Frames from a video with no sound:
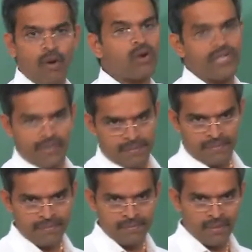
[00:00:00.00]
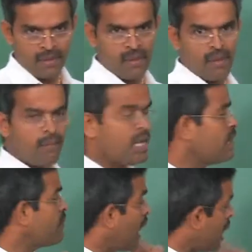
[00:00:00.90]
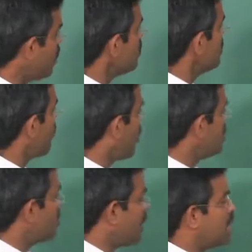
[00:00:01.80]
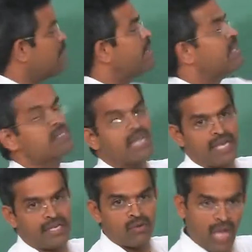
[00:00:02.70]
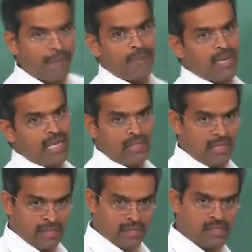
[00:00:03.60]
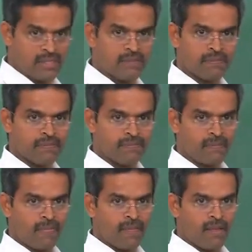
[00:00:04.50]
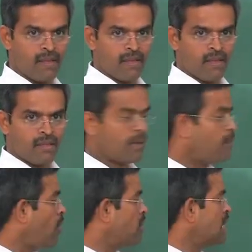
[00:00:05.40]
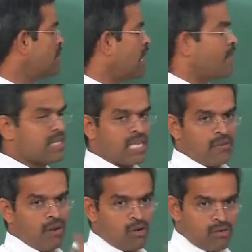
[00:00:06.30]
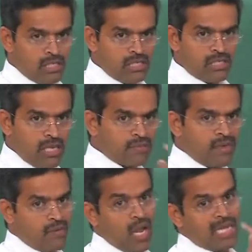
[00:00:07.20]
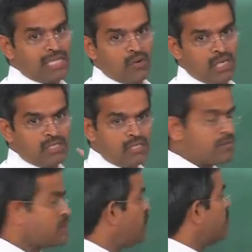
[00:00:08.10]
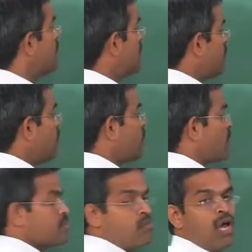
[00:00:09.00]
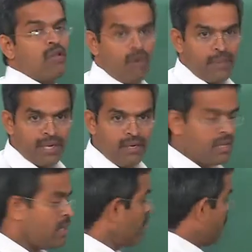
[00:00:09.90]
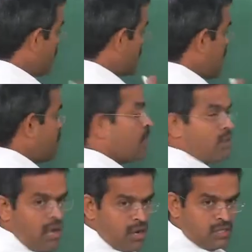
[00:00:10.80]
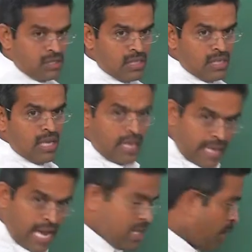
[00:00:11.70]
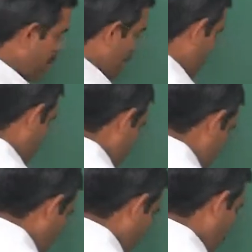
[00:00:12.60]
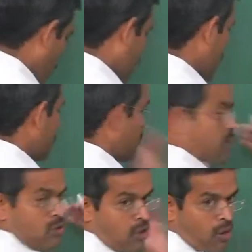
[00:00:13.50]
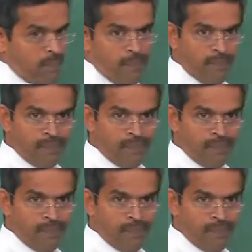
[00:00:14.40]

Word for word: plotted but if you allow the ball joint in my design to happen like this, the ball joint will have a terrible rotation in terms of larger rotation in terms of even for a small moment which can be caused either by displacement of the bottom respect to top